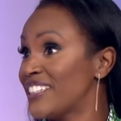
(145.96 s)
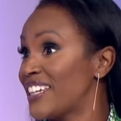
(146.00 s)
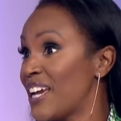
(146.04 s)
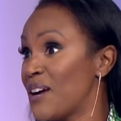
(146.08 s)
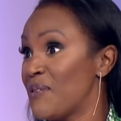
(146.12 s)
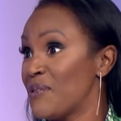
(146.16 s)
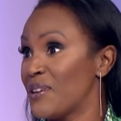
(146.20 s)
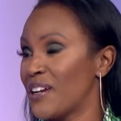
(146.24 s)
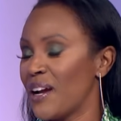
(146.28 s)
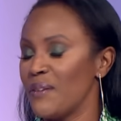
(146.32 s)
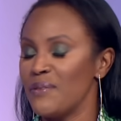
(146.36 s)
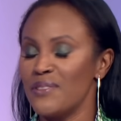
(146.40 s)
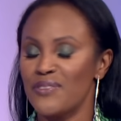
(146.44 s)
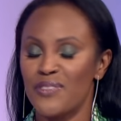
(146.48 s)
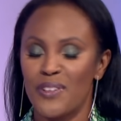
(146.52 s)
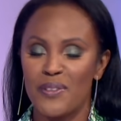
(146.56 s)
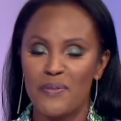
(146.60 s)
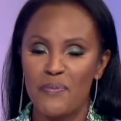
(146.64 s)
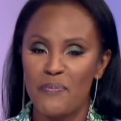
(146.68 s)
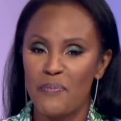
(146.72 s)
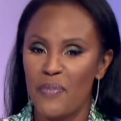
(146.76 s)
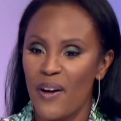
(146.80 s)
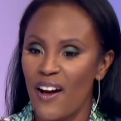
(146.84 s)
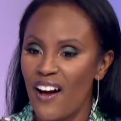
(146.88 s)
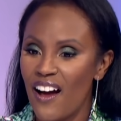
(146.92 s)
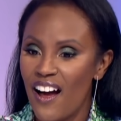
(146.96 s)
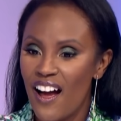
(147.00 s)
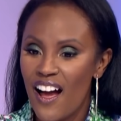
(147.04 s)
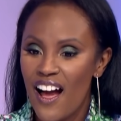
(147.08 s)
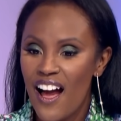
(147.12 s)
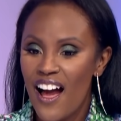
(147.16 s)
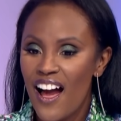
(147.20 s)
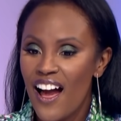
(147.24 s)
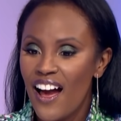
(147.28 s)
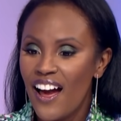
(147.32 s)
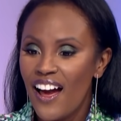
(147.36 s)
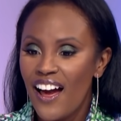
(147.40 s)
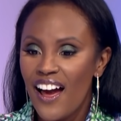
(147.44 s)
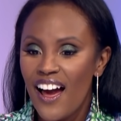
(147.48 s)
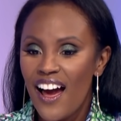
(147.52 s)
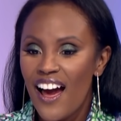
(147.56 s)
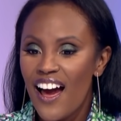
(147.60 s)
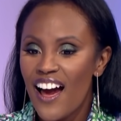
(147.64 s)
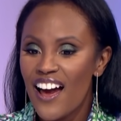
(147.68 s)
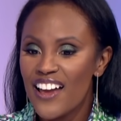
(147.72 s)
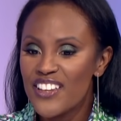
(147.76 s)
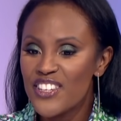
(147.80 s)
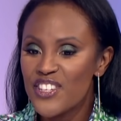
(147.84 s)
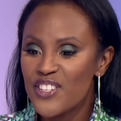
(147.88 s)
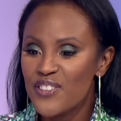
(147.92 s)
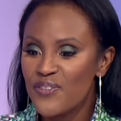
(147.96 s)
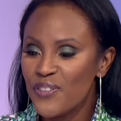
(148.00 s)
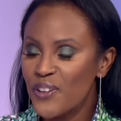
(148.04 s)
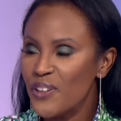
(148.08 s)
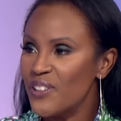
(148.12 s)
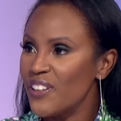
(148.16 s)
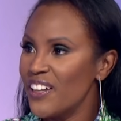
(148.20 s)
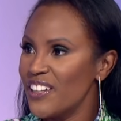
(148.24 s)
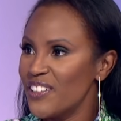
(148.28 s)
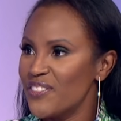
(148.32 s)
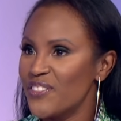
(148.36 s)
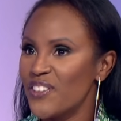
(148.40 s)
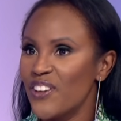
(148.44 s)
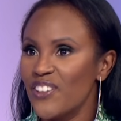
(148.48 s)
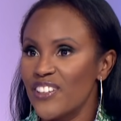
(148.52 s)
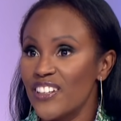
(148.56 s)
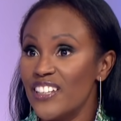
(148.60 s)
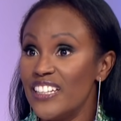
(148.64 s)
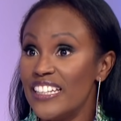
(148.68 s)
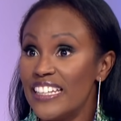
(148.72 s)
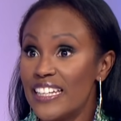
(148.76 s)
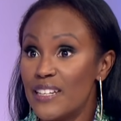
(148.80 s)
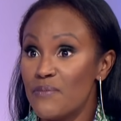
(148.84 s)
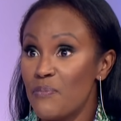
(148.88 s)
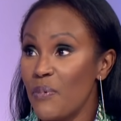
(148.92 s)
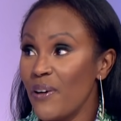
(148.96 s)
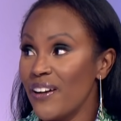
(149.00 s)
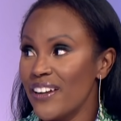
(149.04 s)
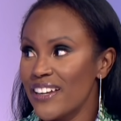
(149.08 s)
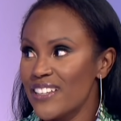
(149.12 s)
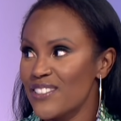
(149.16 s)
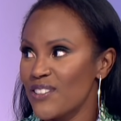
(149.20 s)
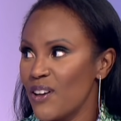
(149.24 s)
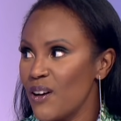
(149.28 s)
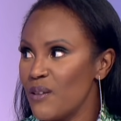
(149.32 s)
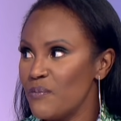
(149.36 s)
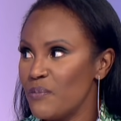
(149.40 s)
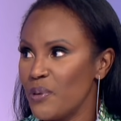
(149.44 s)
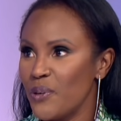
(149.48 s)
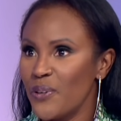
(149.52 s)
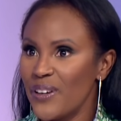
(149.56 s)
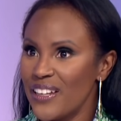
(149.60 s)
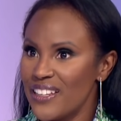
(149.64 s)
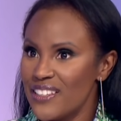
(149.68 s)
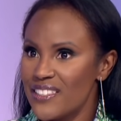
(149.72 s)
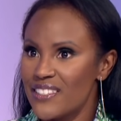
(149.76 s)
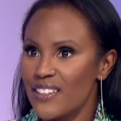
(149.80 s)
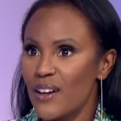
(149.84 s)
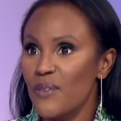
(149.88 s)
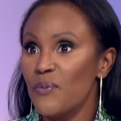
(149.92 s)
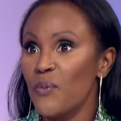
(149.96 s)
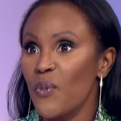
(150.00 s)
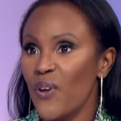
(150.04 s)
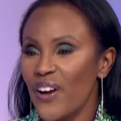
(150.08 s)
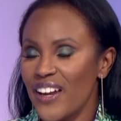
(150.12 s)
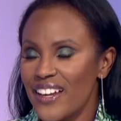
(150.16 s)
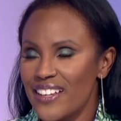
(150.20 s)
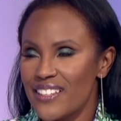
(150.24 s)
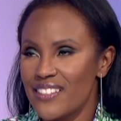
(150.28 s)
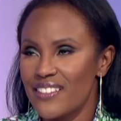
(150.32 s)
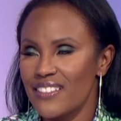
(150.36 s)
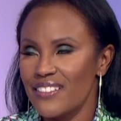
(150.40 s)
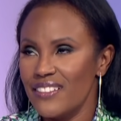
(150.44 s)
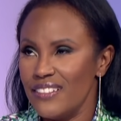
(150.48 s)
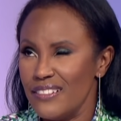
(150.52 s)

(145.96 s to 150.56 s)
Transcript: get where you're coming from, but I just feel like you've got to lead by example in some ways.